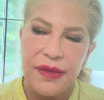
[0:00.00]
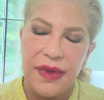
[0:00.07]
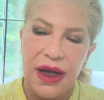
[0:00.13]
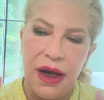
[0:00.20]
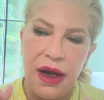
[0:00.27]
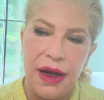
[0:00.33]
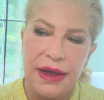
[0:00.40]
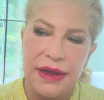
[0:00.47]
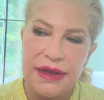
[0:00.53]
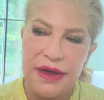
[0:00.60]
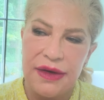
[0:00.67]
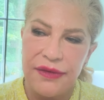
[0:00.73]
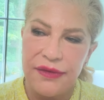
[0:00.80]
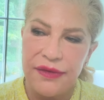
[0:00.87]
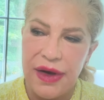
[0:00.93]
kind
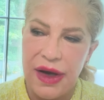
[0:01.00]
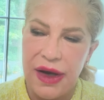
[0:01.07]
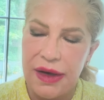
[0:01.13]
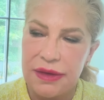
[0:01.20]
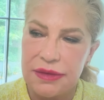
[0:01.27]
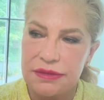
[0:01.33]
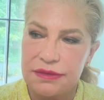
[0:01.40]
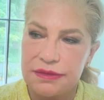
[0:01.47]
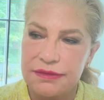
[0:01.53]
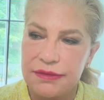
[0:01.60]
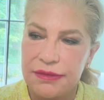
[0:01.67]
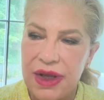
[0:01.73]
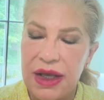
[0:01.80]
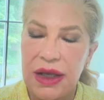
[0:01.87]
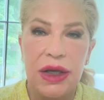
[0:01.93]
of um,
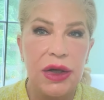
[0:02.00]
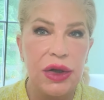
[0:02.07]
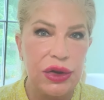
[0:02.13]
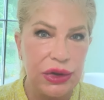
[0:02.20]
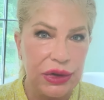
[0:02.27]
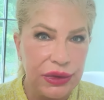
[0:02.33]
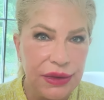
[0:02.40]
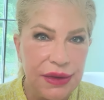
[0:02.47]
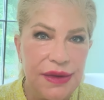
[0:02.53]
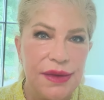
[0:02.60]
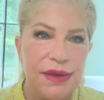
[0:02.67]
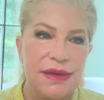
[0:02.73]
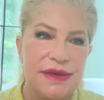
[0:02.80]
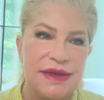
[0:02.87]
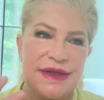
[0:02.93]

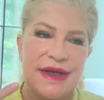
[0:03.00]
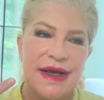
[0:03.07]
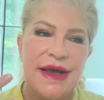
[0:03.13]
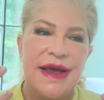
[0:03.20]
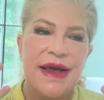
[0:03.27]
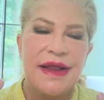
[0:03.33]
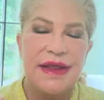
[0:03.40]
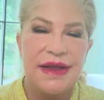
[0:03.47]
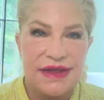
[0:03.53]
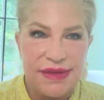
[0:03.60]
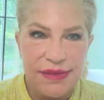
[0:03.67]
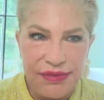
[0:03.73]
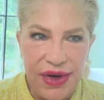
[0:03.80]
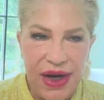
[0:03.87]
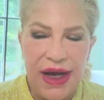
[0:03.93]
concludes this
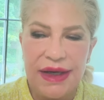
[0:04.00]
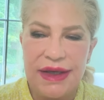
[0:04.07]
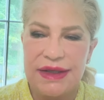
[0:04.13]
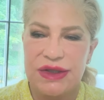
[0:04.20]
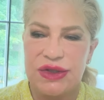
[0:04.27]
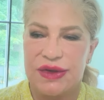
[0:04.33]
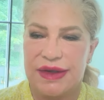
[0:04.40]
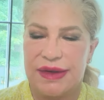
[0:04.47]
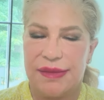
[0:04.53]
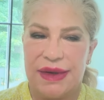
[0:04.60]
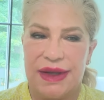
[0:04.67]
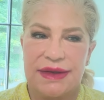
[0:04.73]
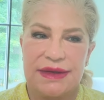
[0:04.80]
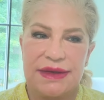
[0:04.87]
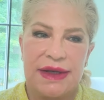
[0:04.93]
body
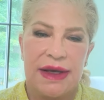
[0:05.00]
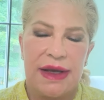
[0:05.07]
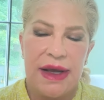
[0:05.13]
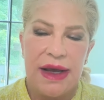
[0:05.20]
treatment